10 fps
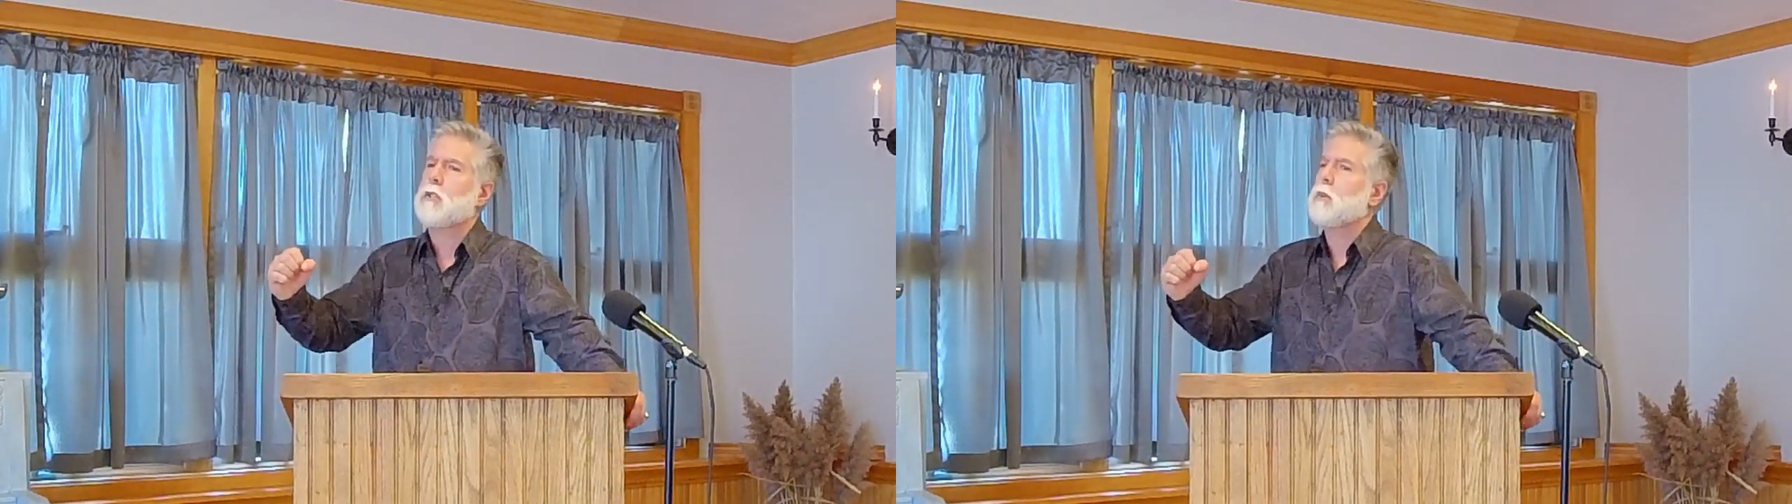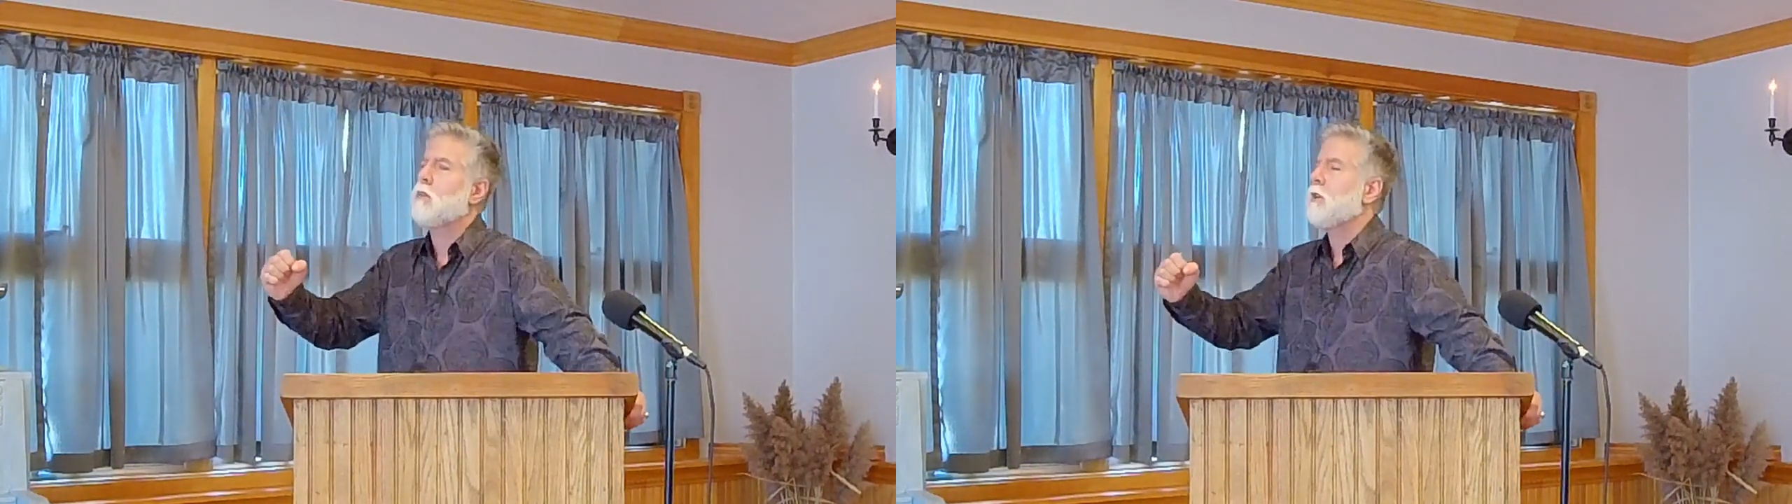
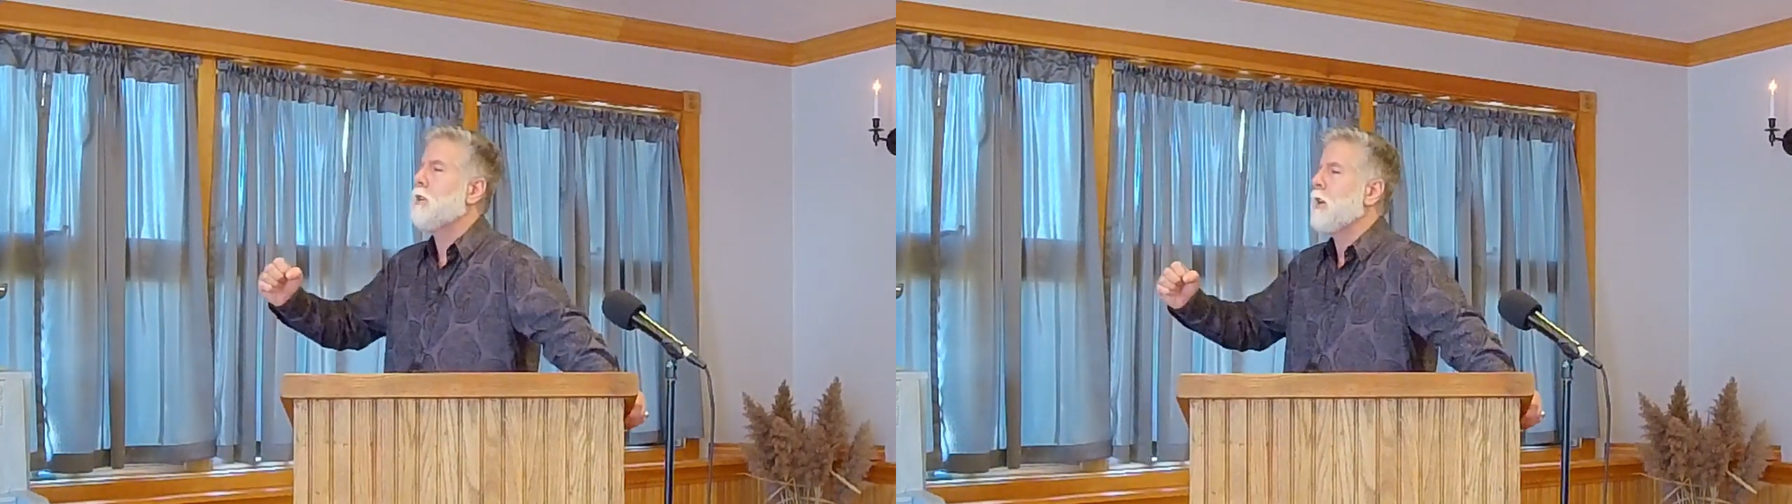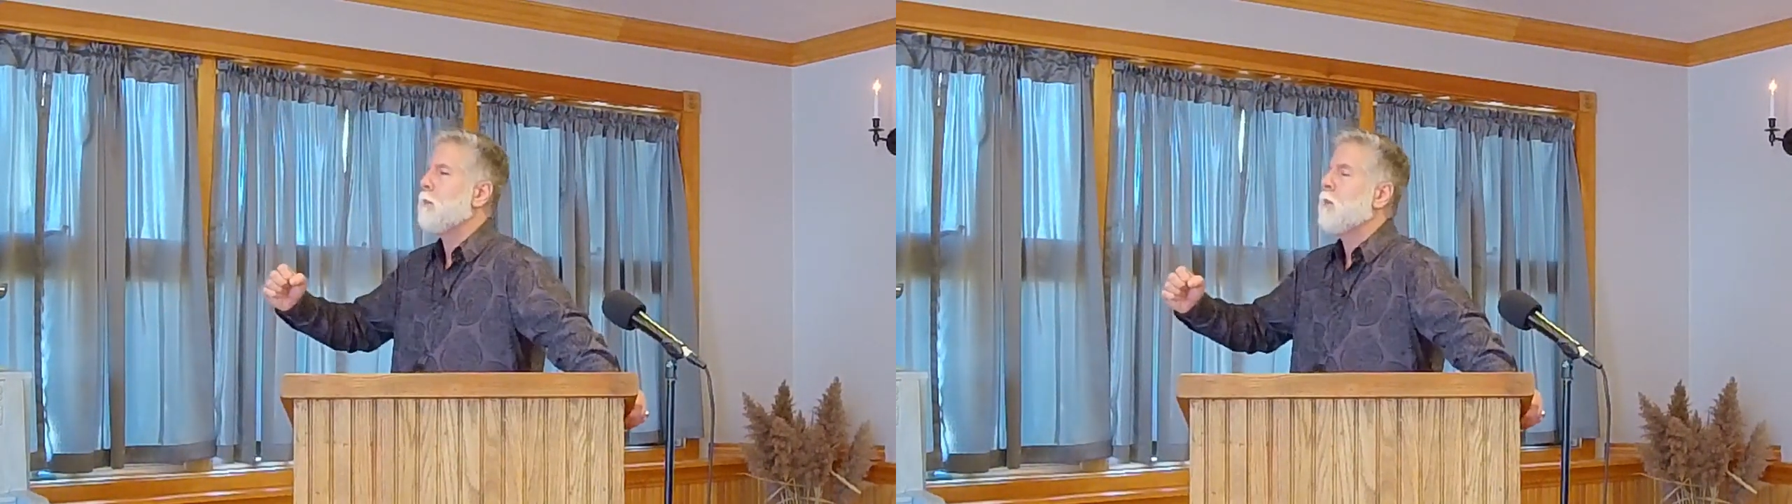That's what
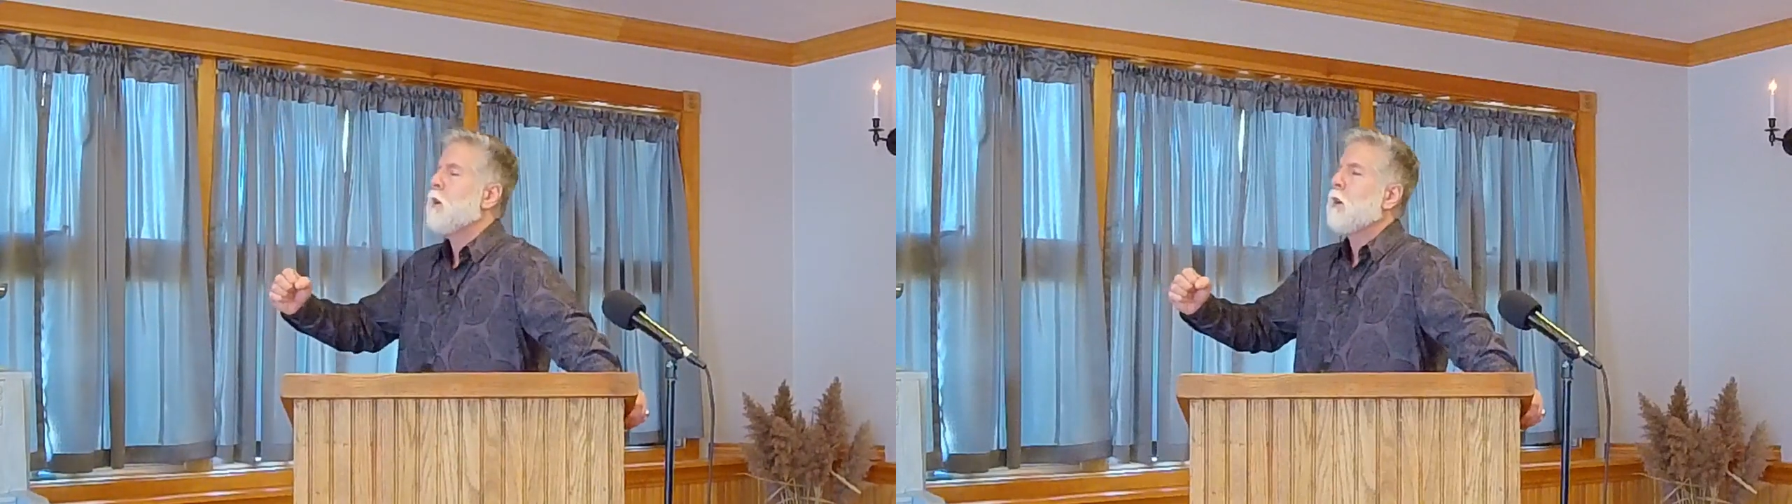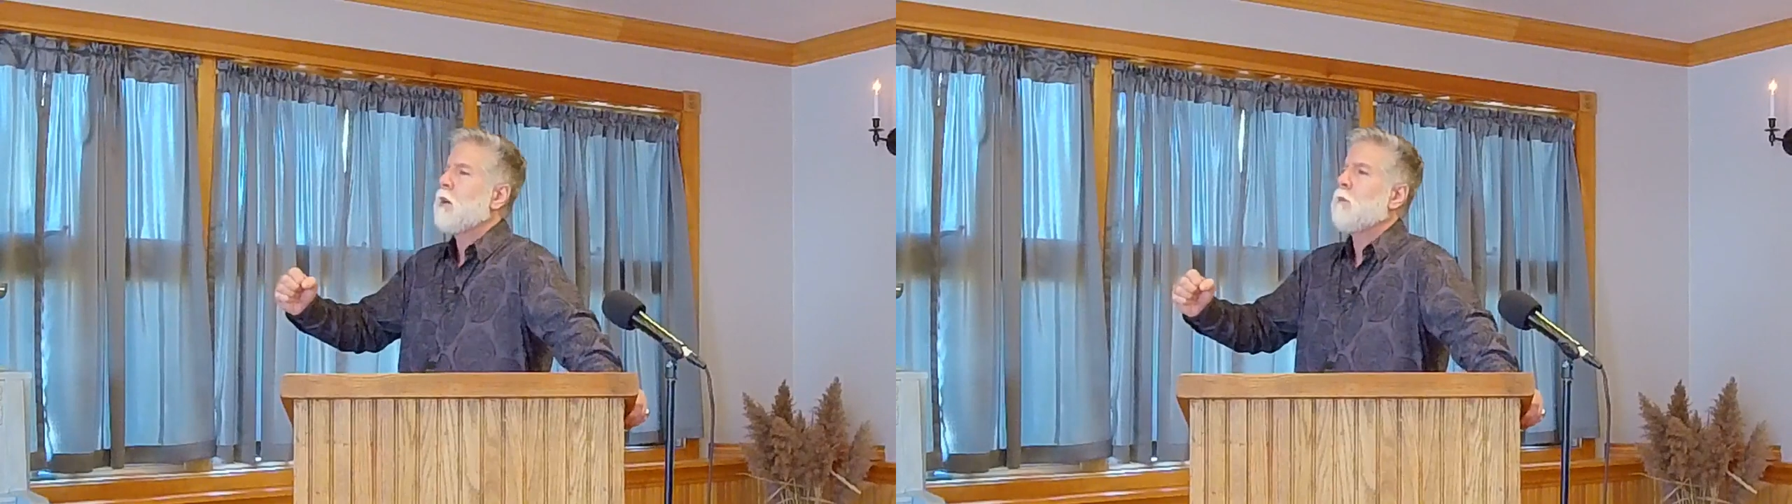redeem
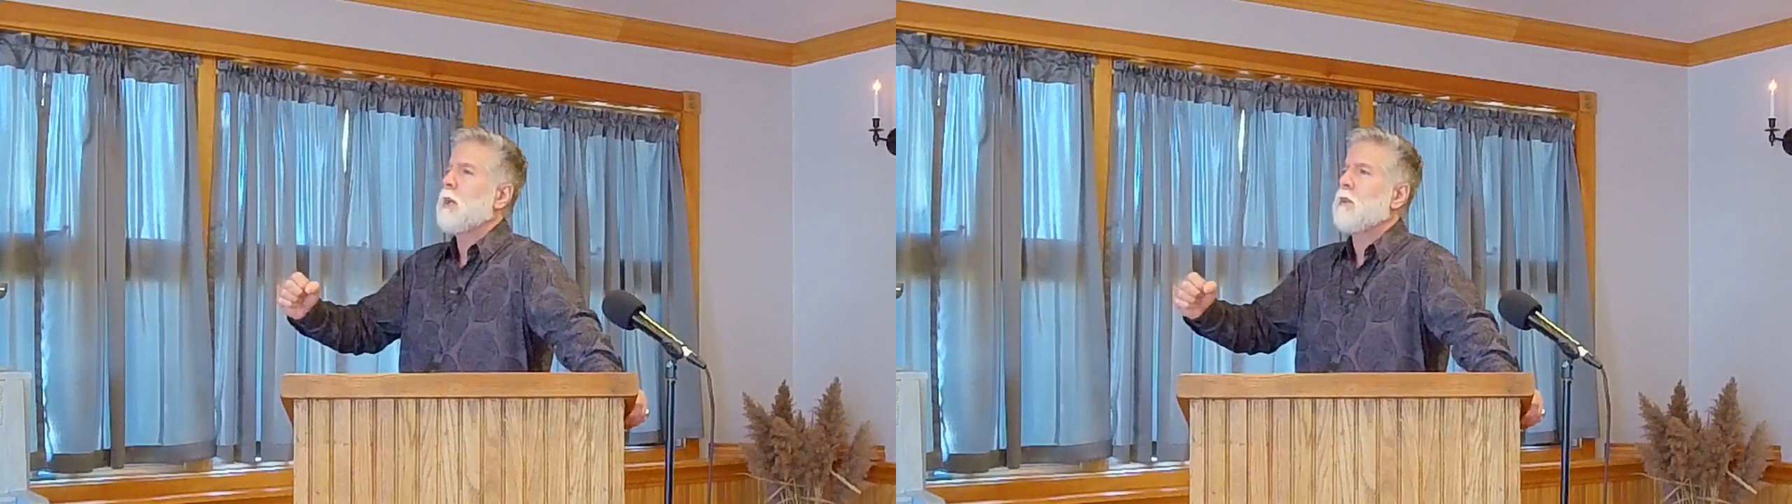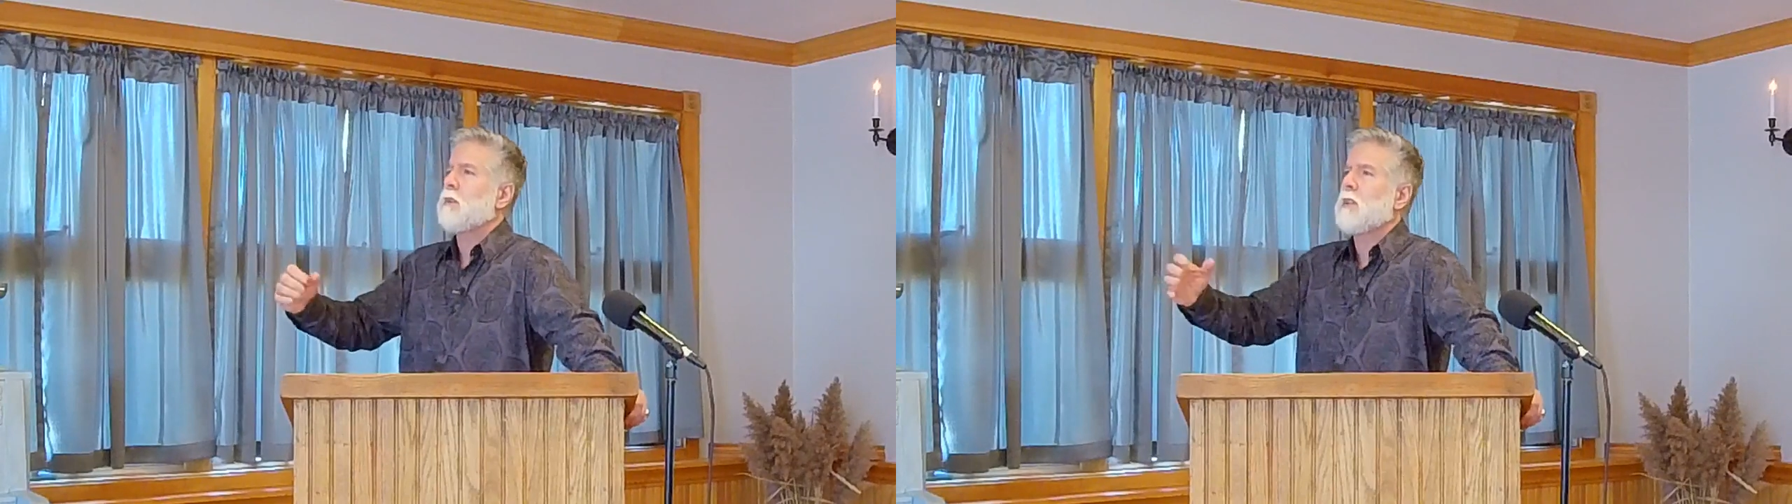means,